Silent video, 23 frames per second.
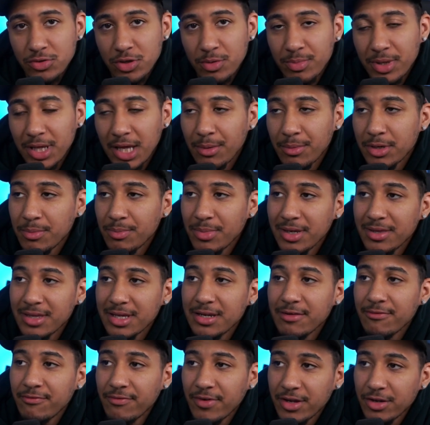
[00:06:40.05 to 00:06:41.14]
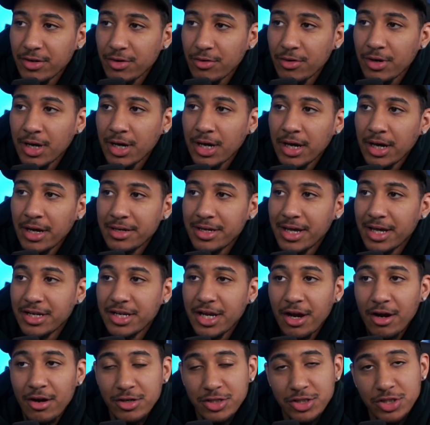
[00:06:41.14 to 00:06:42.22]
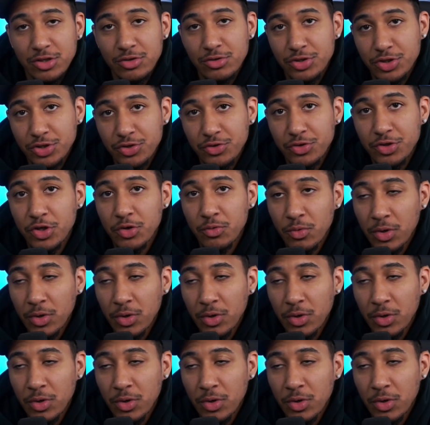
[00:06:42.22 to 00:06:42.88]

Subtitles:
to be able to be the defender that Derrick Jones Jr.